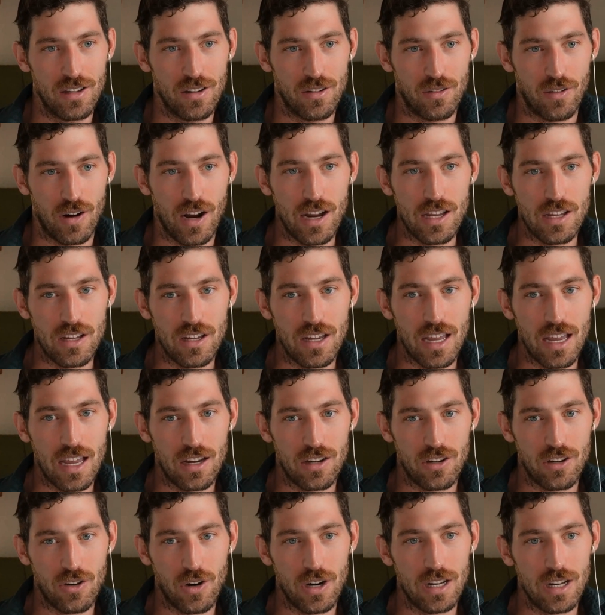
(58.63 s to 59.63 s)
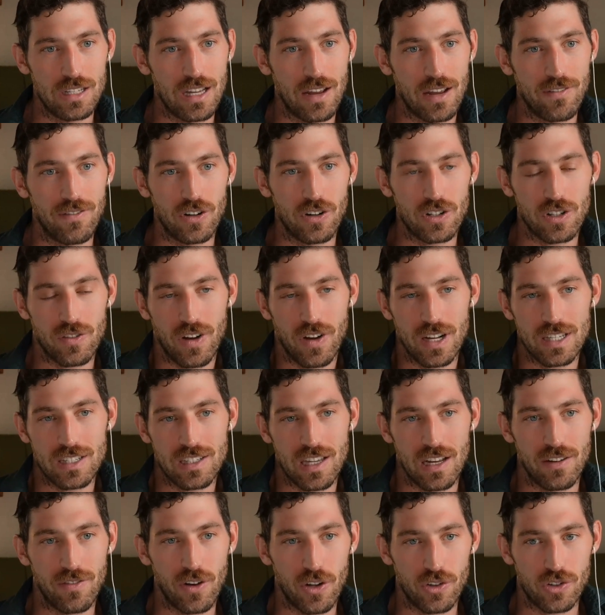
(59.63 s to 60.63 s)
right? You get create a diversified
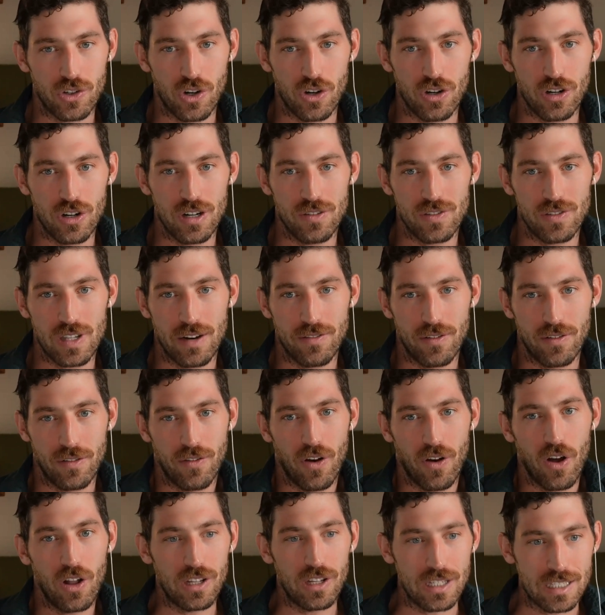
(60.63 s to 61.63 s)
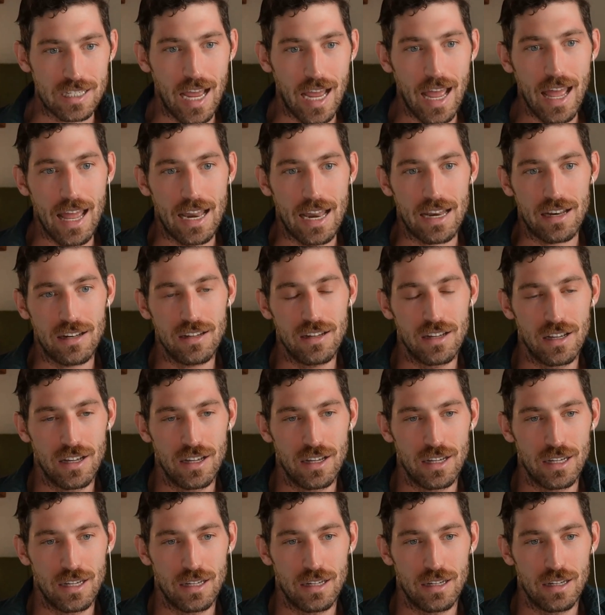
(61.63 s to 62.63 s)
set of alternatives that have a vol of 10
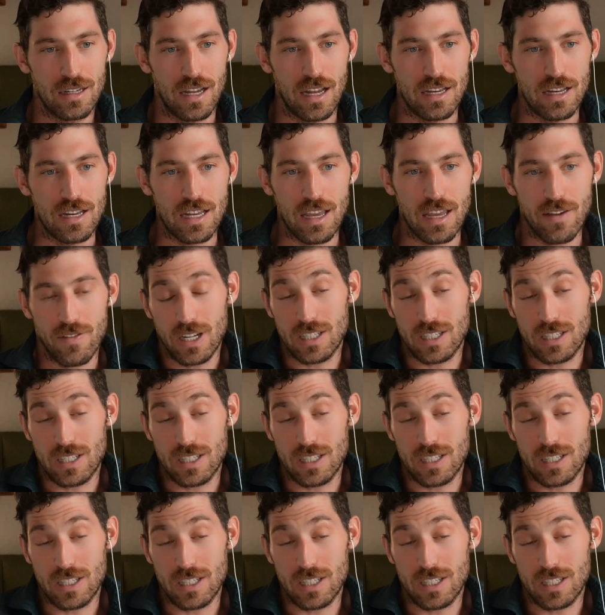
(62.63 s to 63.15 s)
and you give it a